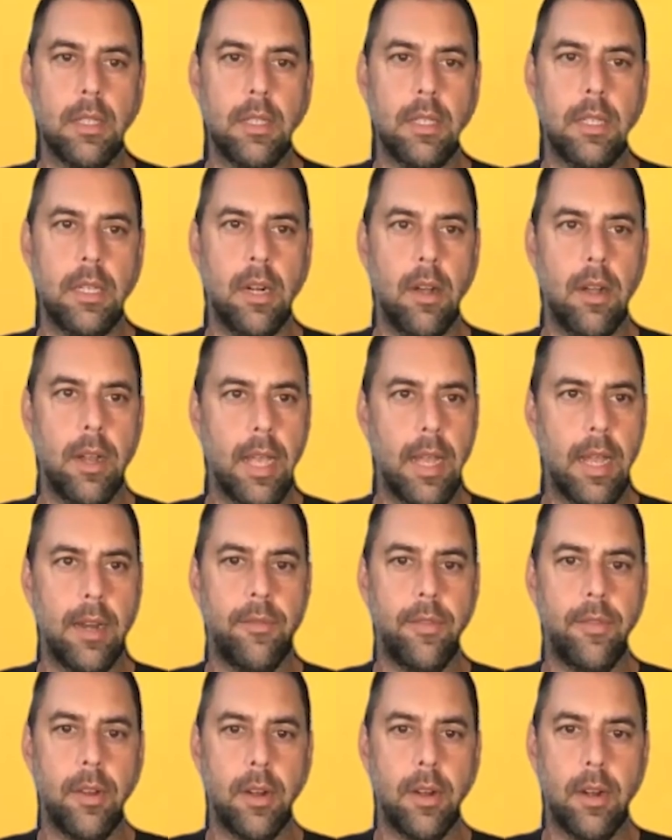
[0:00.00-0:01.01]
again,
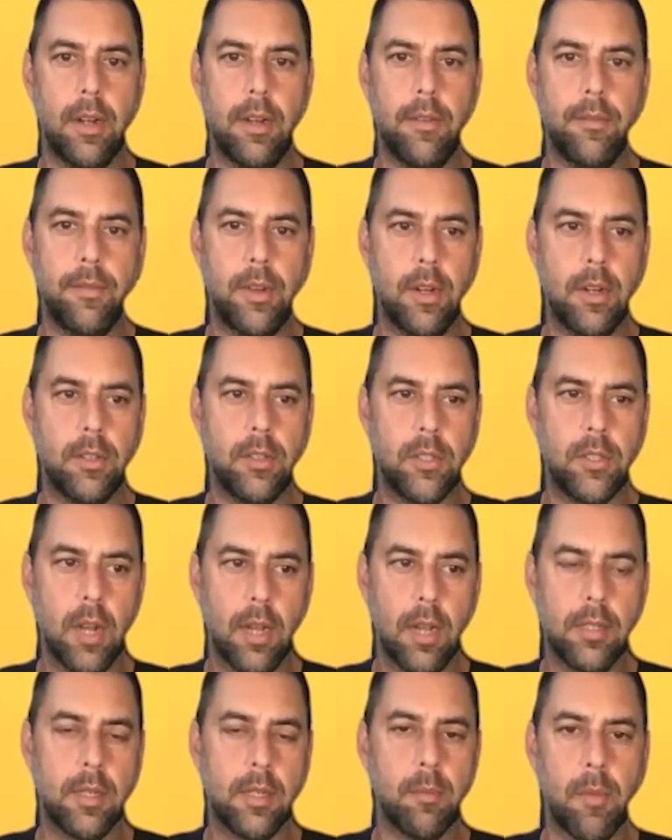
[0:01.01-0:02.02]
if you're
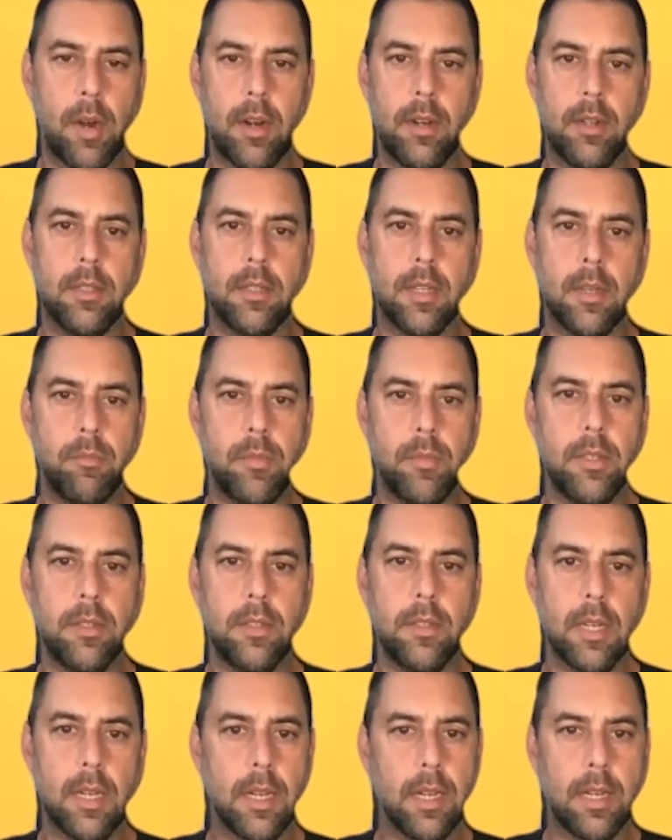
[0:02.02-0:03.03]
just immersed in
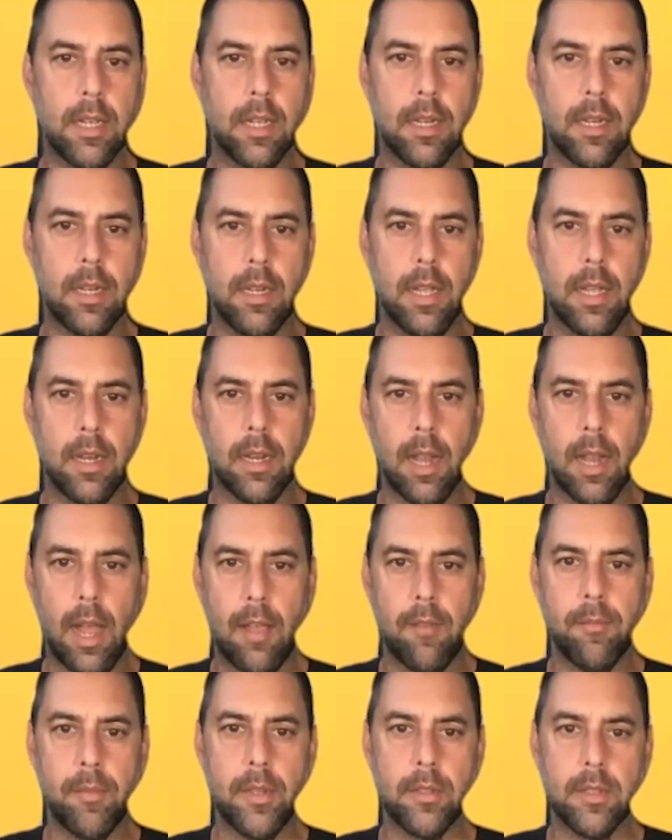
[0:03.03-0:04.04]
music and
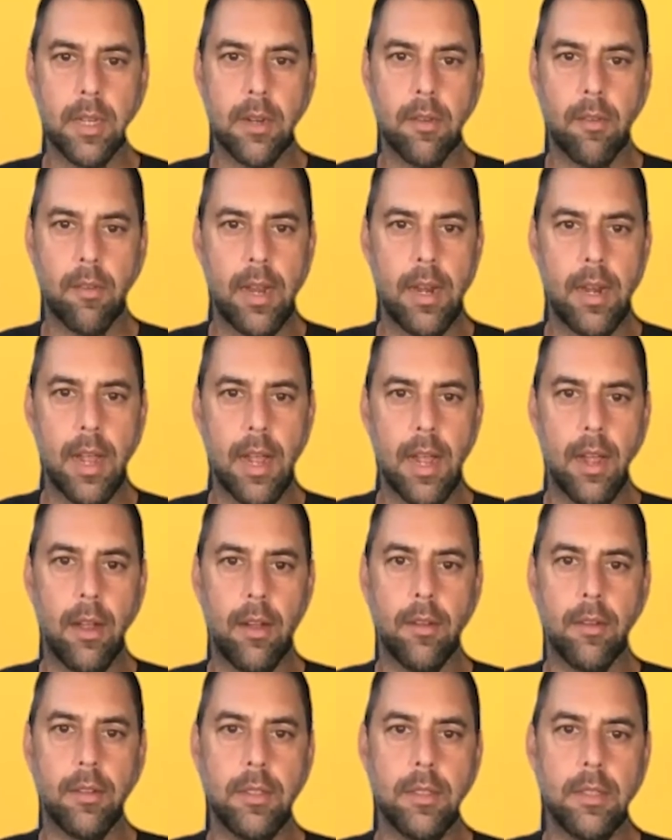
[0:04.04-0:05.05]
live music right
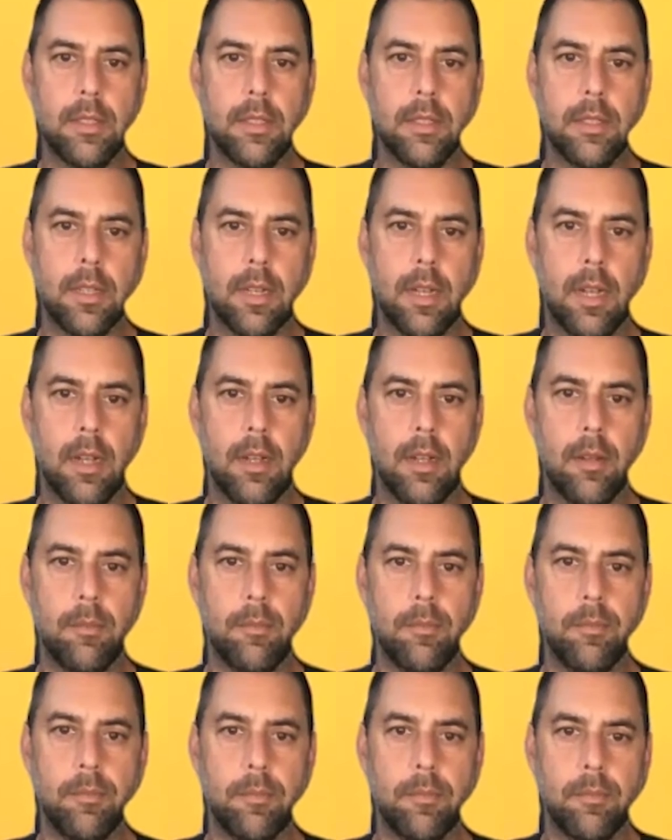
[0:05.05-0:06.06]
now,
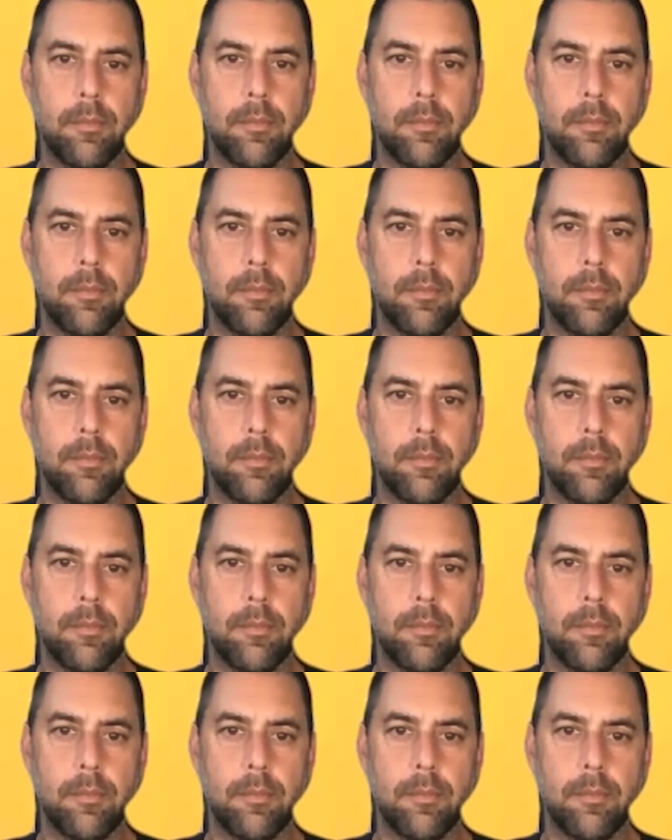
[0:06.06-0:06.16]
and